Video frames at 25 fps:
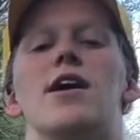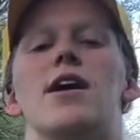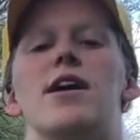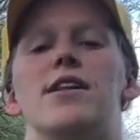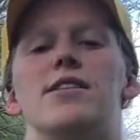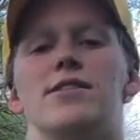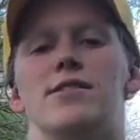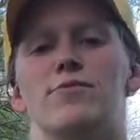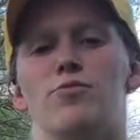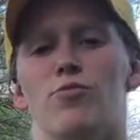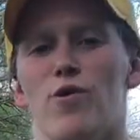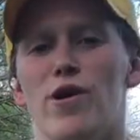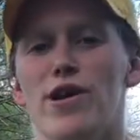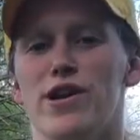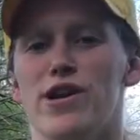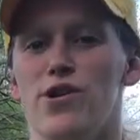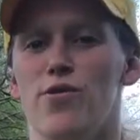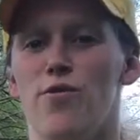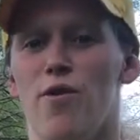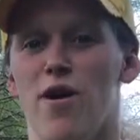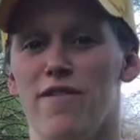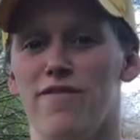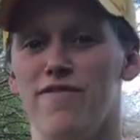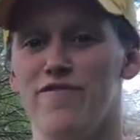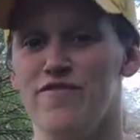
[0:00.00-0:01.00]
it's when you
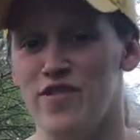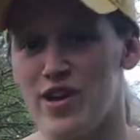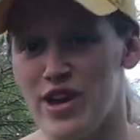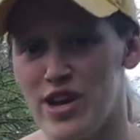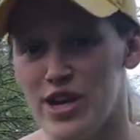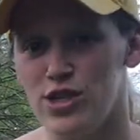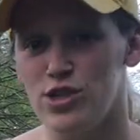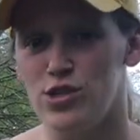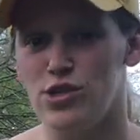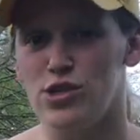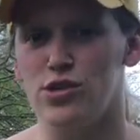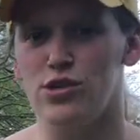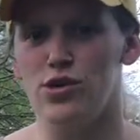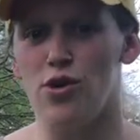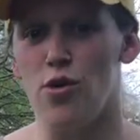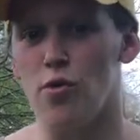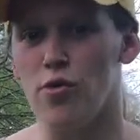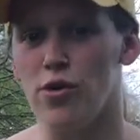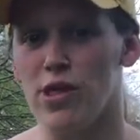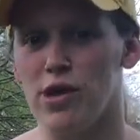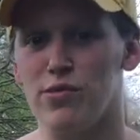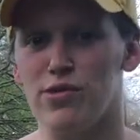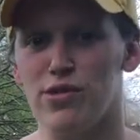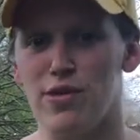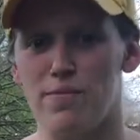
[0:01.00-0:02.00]
are finished
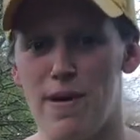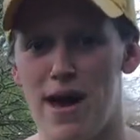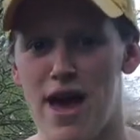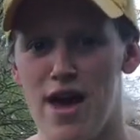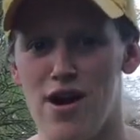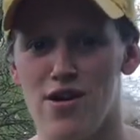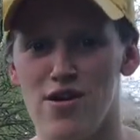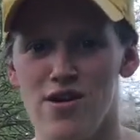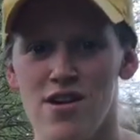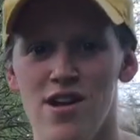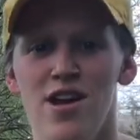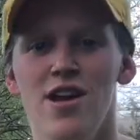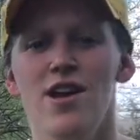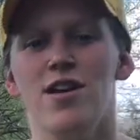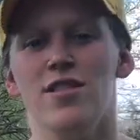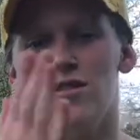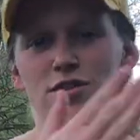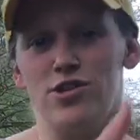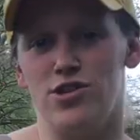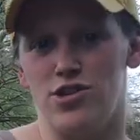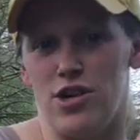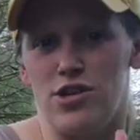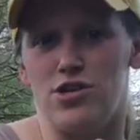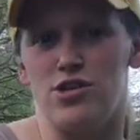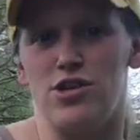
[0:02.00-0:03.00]
totally with the pattern, the
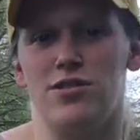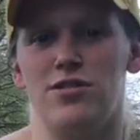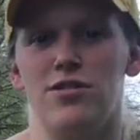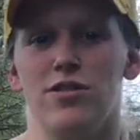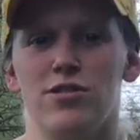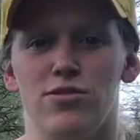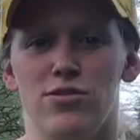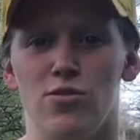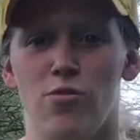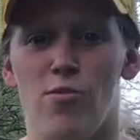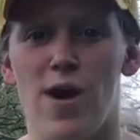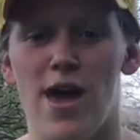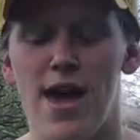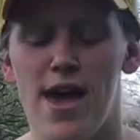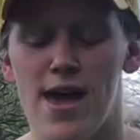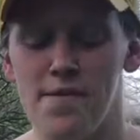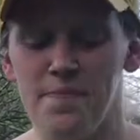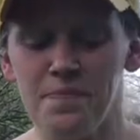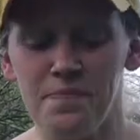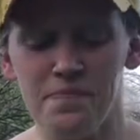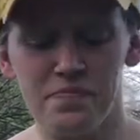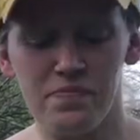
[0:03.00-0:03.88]
judge has looked away.